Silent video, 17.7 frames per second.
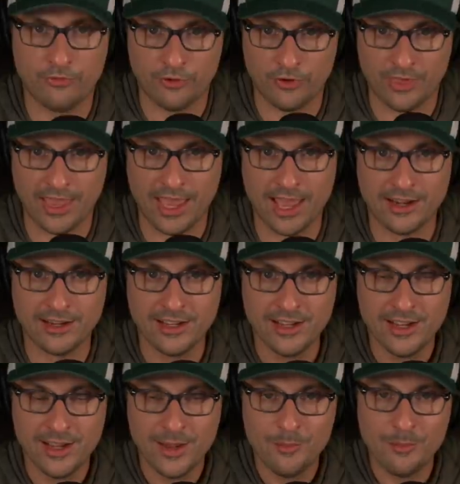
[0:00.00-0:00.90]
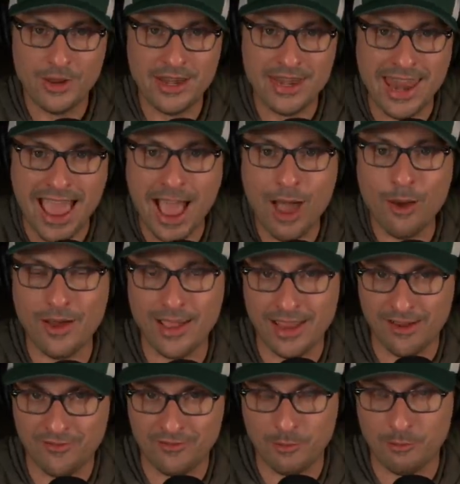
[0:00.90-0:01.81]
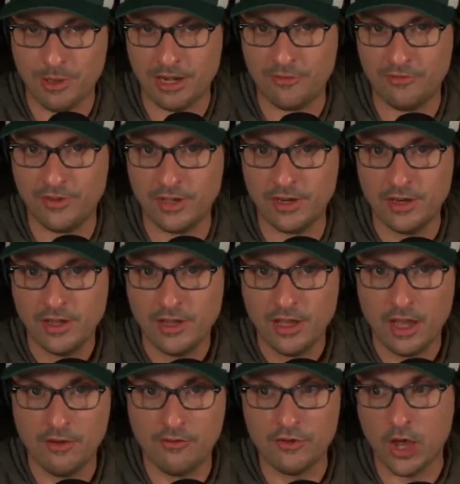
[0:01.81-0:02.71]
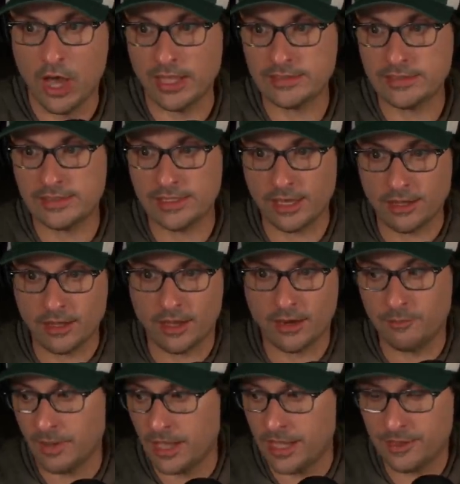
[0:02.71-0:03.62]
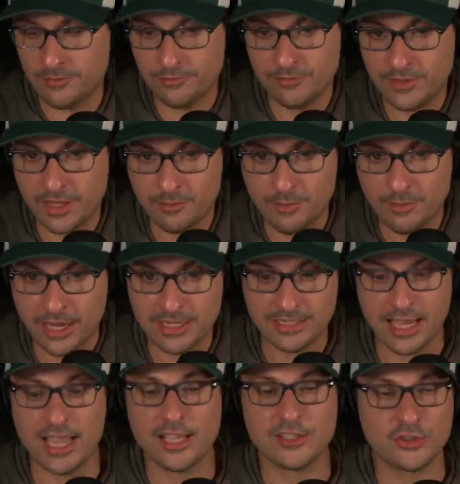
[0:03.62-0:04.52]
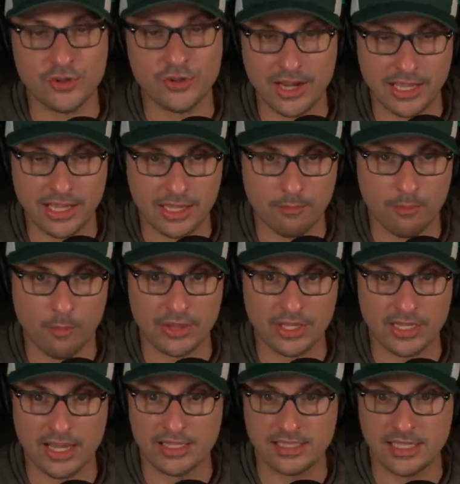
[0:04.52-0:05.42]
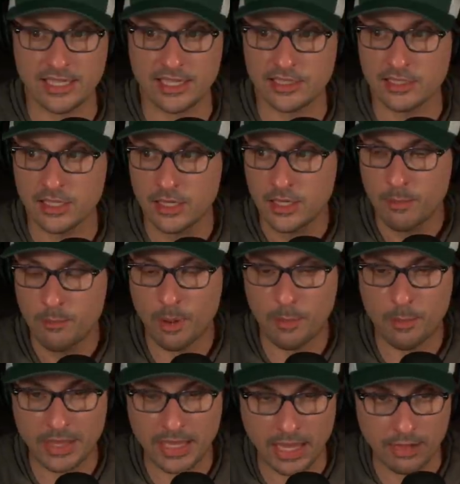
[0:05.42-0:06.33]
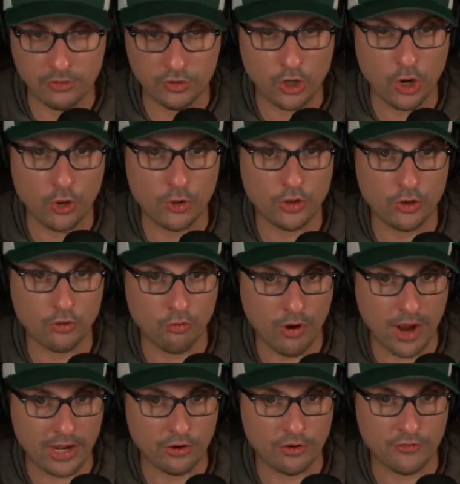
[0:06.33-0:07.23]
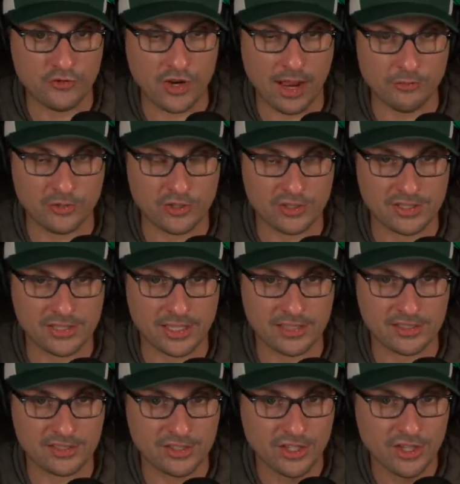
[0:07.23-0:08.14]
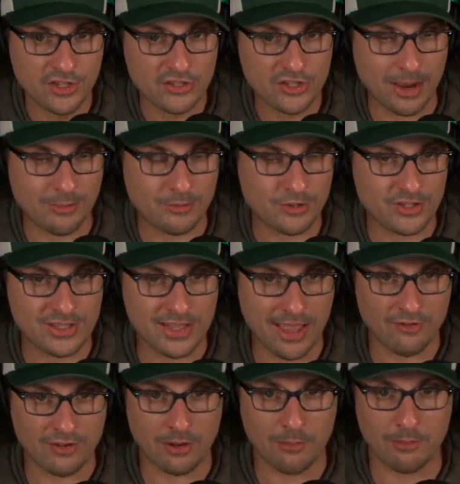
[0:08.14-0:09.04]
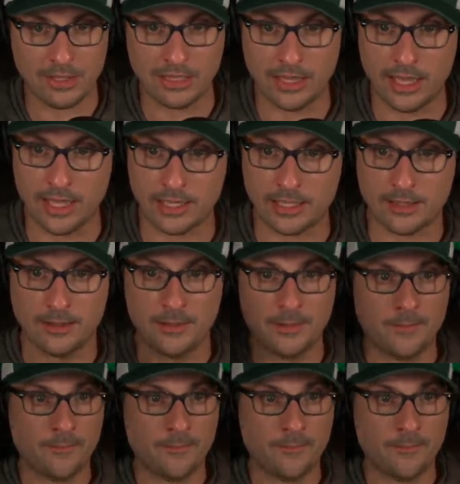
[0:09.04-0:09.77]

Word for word: for that. But now I have the benefit of not sitting on my at my desk trying to come up with the ideas, but being able to go to the writer of chapter six, chapter seven, and be like,